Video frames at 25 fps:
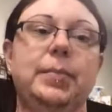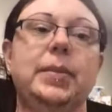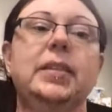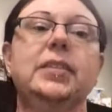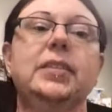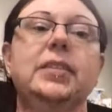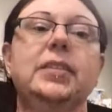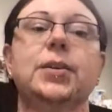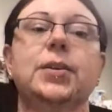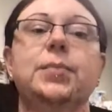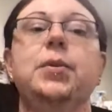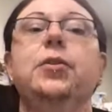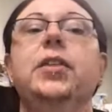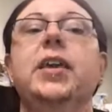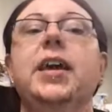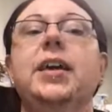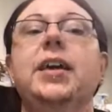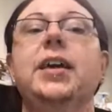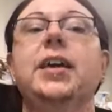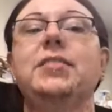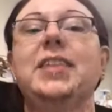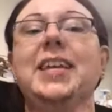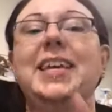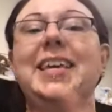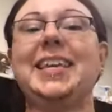But this time you
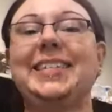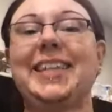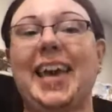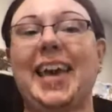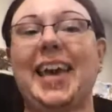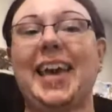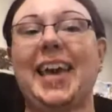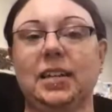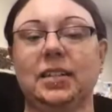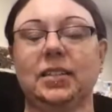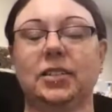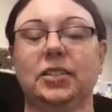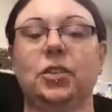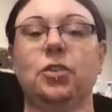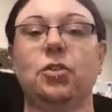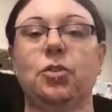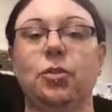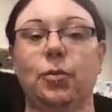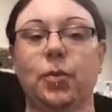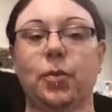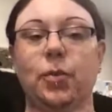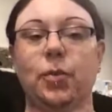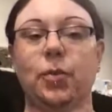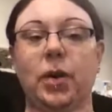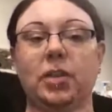only have Nikki's hands
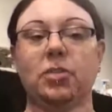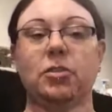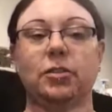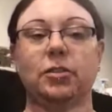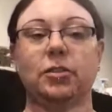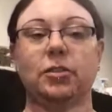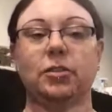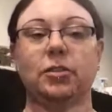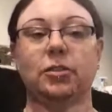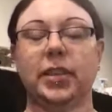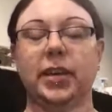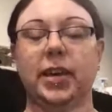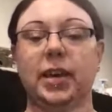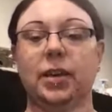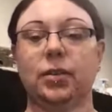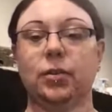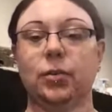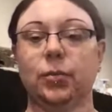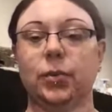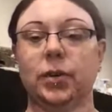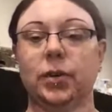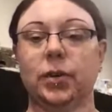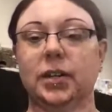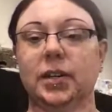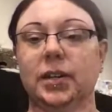because you're watching all the
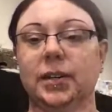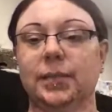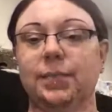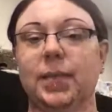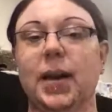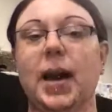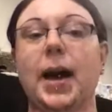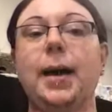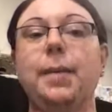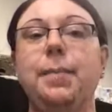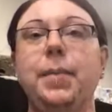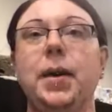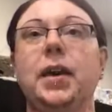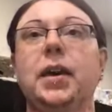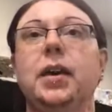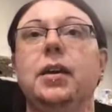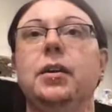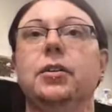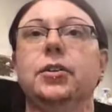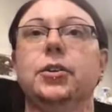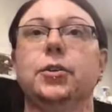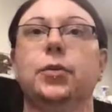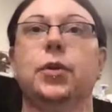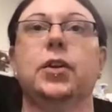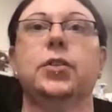candle work. I'm
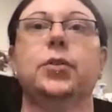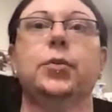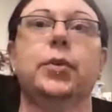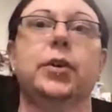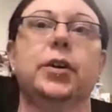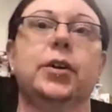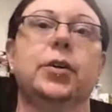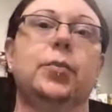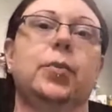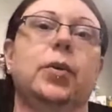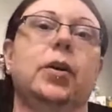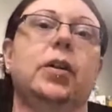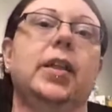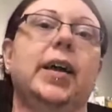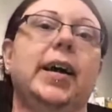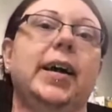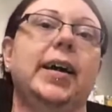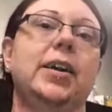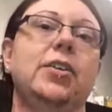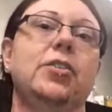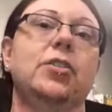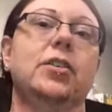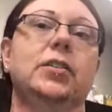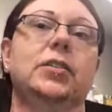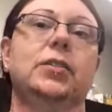making her do all the work while
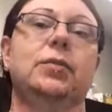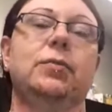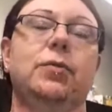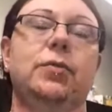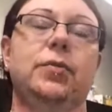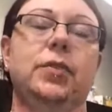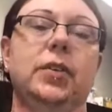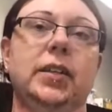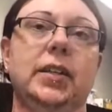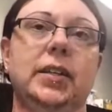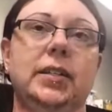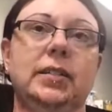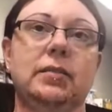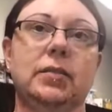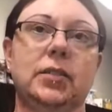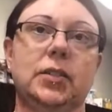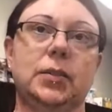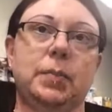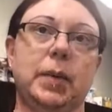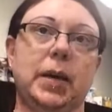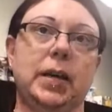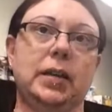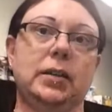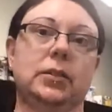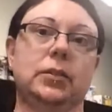I just fill in
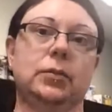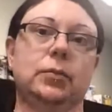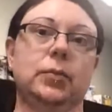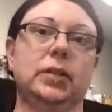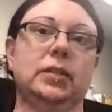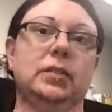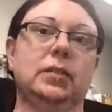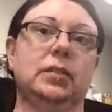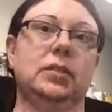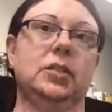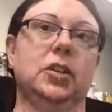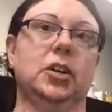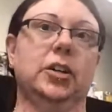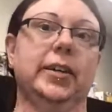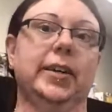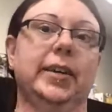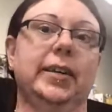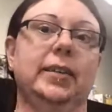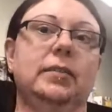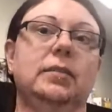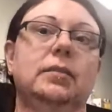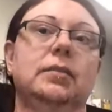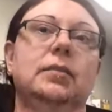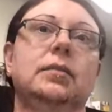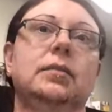space with talking.